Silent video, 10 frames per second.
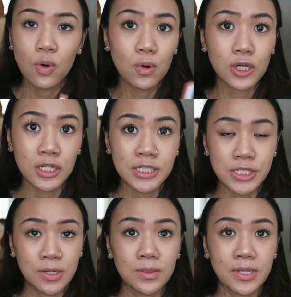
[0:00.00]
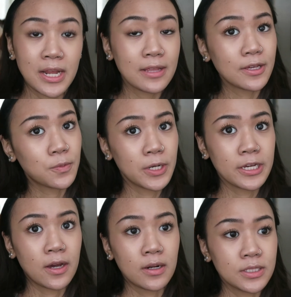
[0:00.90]
or on its own, and I like
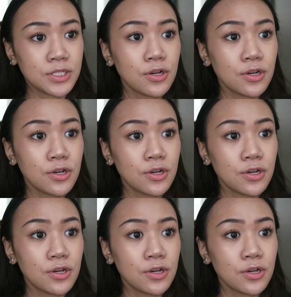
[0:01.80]
wearing it on its